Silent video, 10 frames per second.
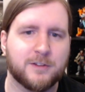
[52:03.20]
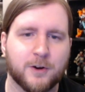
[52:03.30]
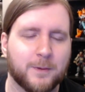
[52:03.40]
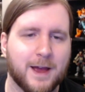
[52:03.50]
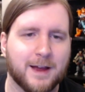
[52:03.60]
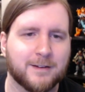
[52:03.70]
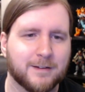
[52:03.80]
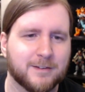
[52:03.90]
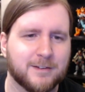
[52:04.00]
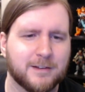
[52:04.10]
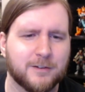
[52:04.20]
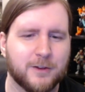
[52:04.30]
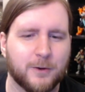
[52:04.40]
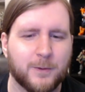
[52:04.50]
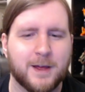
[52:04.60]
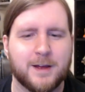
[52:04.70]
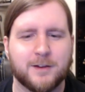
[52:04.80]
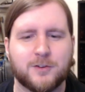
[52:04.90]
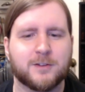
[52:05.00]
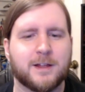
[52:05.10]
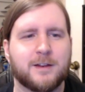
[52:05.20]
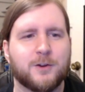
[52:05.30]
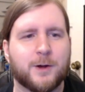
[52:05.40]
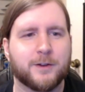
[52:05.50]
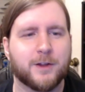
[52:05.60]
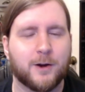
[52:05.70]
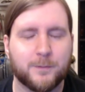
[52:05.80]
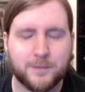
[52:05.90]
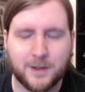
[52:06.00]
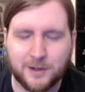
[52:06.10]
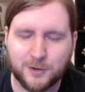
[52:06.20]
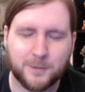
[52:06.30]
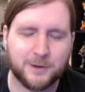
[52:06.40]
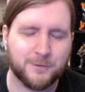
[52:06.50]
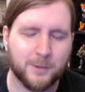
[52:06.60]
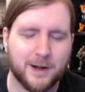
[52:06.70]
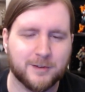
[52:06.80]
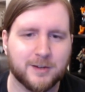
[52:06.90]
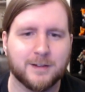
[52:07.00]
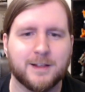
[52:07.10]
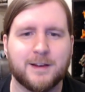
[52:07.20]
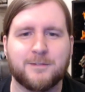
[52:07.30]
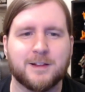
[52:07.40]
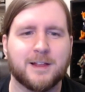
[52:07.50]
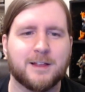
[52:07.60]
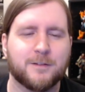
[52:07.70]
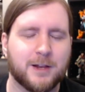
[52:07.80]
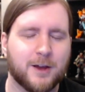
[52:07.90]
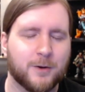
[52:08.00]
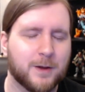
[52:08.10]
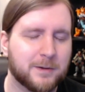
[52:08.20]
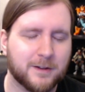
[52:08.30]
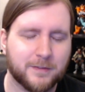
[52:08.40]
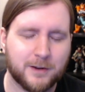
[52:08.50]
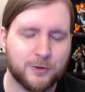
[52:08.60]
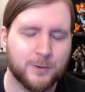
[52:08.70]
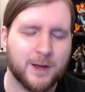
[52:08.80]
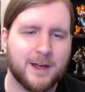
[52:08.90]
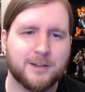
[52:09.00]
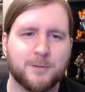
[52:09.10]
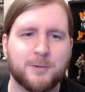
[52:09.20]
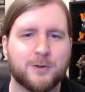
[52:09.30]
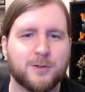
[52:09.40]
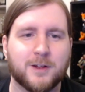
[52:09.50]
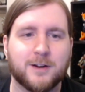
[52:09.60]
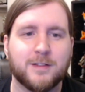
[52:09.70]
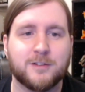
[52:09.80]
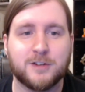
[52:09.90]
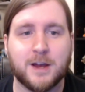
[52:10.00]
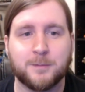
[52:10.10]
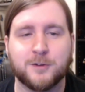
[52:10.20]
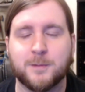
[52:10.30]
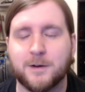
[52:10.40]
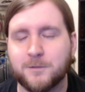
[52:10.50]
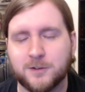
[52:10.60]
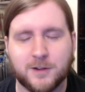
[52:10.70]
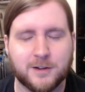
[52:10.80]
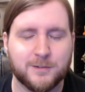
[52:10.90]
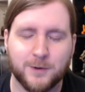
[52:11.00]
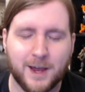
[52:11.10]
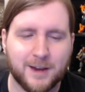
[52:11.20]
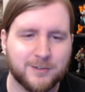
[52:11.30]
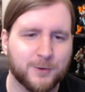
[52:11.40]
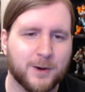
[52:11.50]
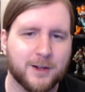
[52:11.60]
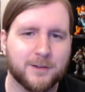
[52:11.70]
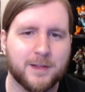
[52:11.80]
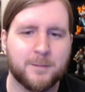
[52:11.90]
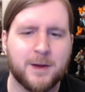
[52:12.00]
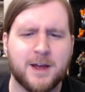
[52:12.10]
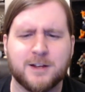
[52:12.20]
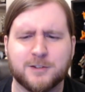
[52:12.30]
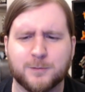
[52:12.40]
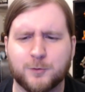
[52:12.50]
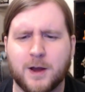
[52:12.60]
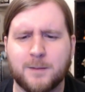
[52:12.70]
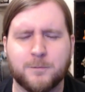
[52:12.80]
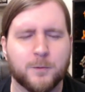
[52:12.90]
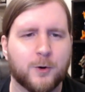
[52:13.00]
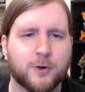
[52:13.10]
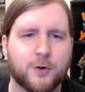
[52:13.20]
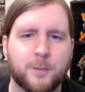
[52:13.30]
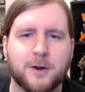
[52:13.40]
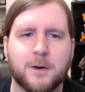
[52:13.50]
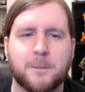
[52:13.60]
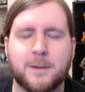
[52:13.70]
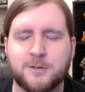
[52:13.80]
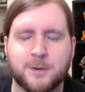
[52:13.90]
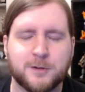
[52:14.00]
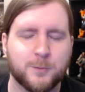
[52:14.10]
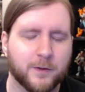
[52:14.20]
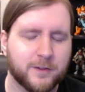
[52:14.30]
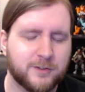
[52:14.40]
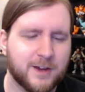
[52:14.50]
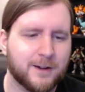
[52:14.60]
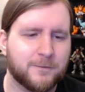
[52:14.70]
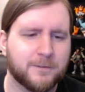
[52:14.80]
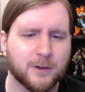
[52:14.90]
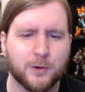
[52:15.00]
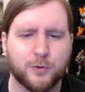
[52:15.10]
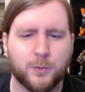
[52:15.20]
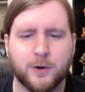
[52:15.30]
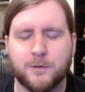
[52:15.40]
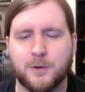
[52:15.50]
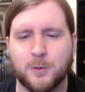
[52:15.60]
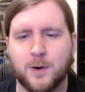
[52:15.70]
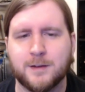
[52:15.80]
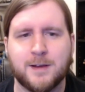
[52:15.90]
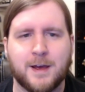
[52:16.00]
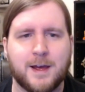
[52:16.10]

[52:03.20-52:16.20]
start reacting to season two. Just letting you all know, thank you so much for watching. Like if you did like the video, comment down there too. Tell me what you thought of these chapters, my first thoughts and reaction to all of them. Subscribe for more Kubera, much, much more on the channel. Follow on Twitter if you want.